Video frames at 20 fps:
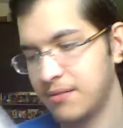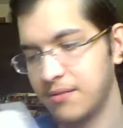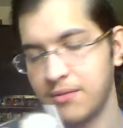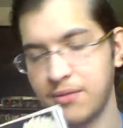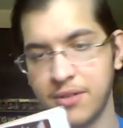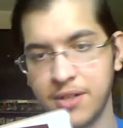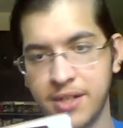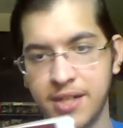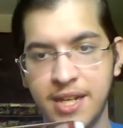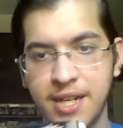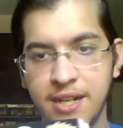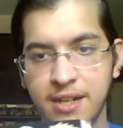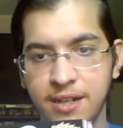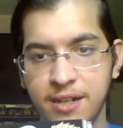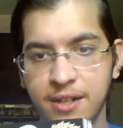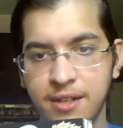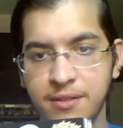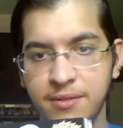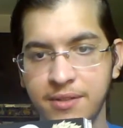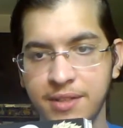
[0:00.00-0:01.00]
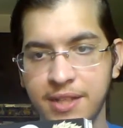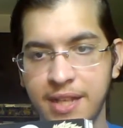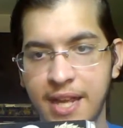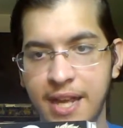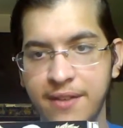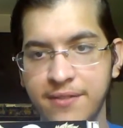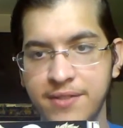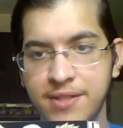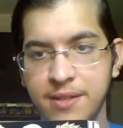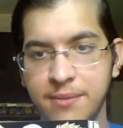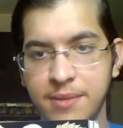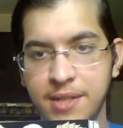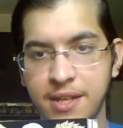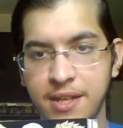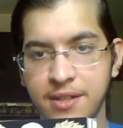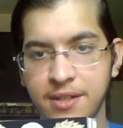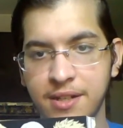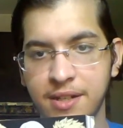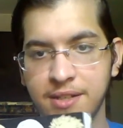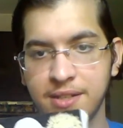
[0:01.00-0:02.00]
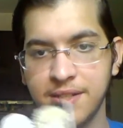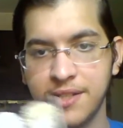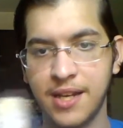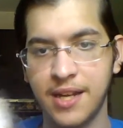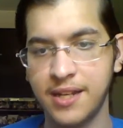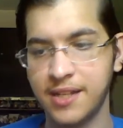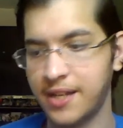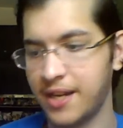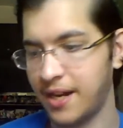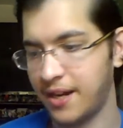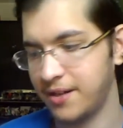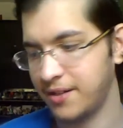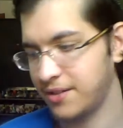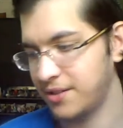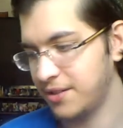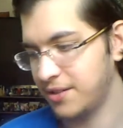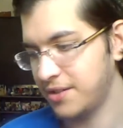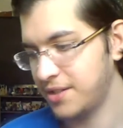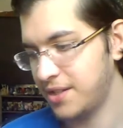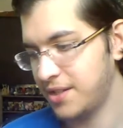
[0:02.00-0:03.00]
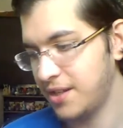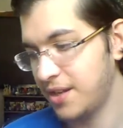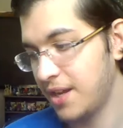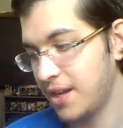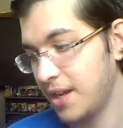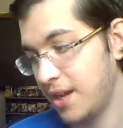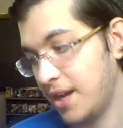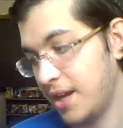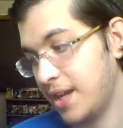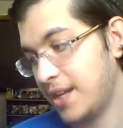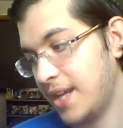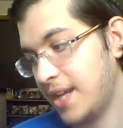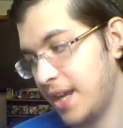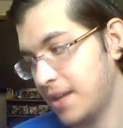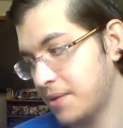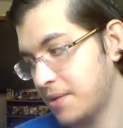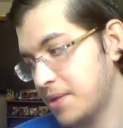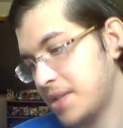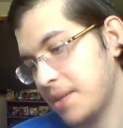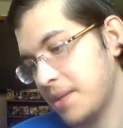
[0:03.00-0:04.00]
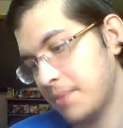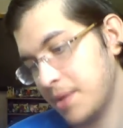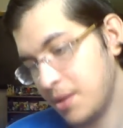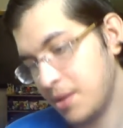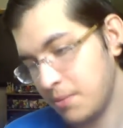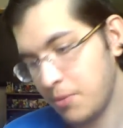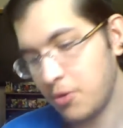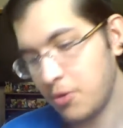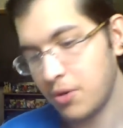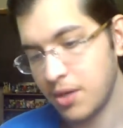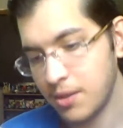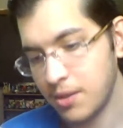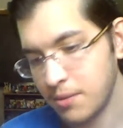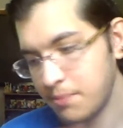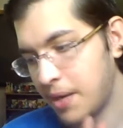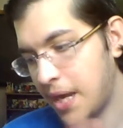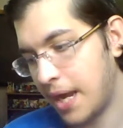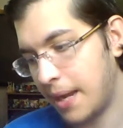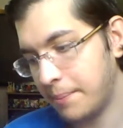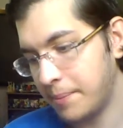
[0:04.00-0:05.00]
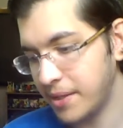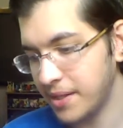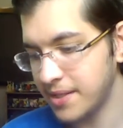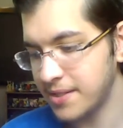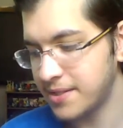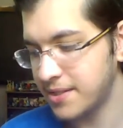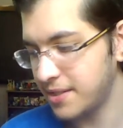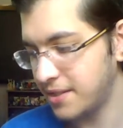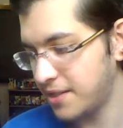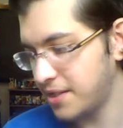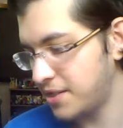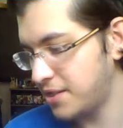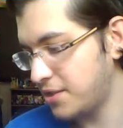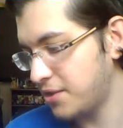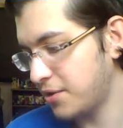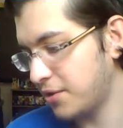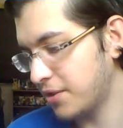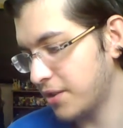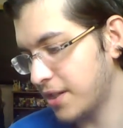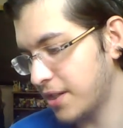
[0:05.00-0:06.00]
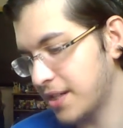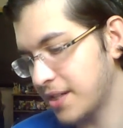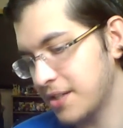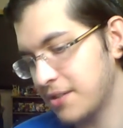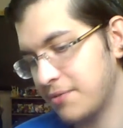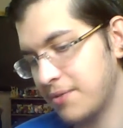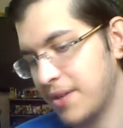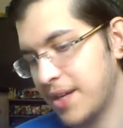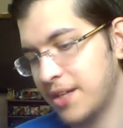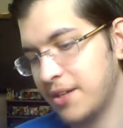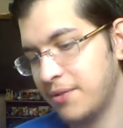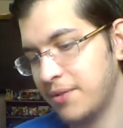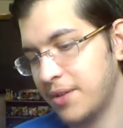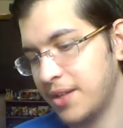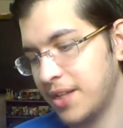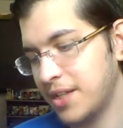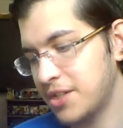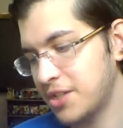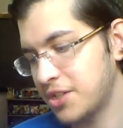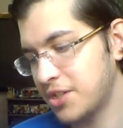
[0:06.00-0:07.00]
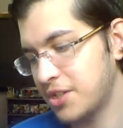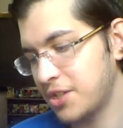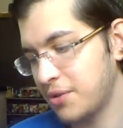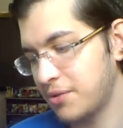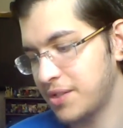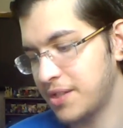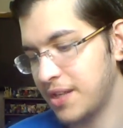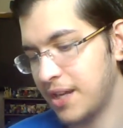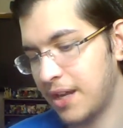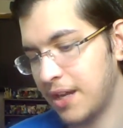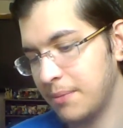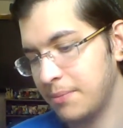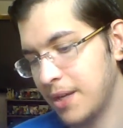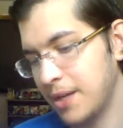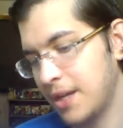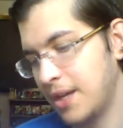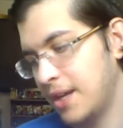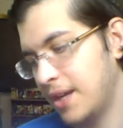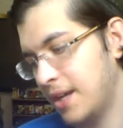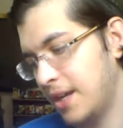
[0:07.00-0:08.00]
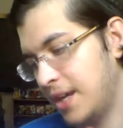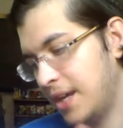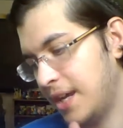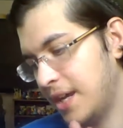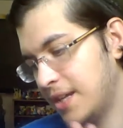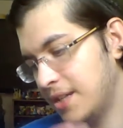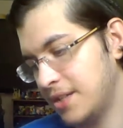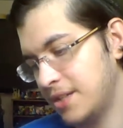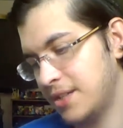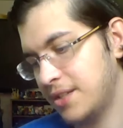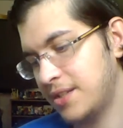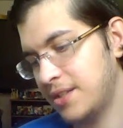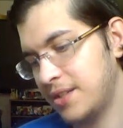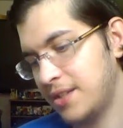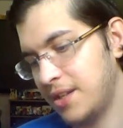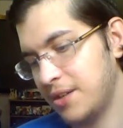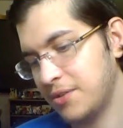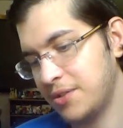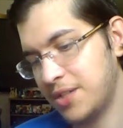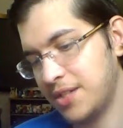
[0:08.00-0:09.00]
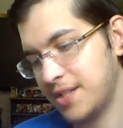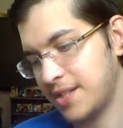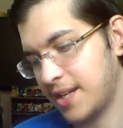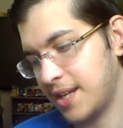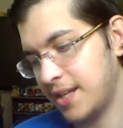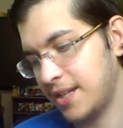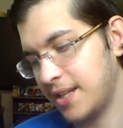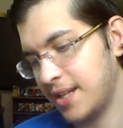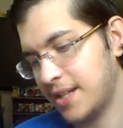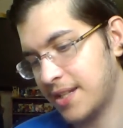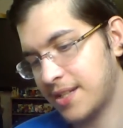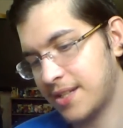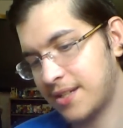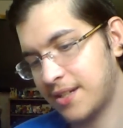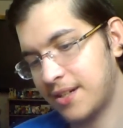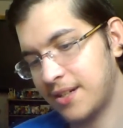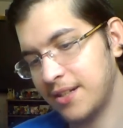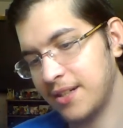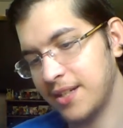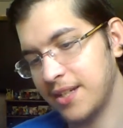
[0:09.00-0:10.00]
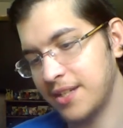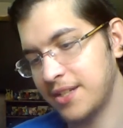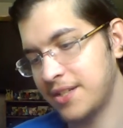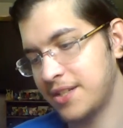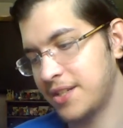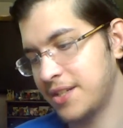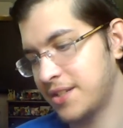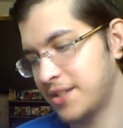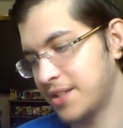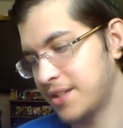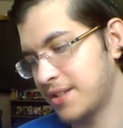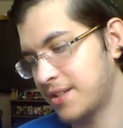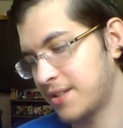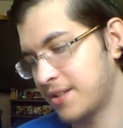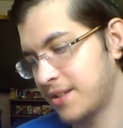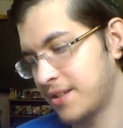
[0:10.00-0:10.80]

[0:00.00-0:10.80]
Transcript: Or here, when they have some of the other side characters. Again, some of the more populous in the story, because Reina really just shows up, and, you know, she's kind of like Scarlet. She's just...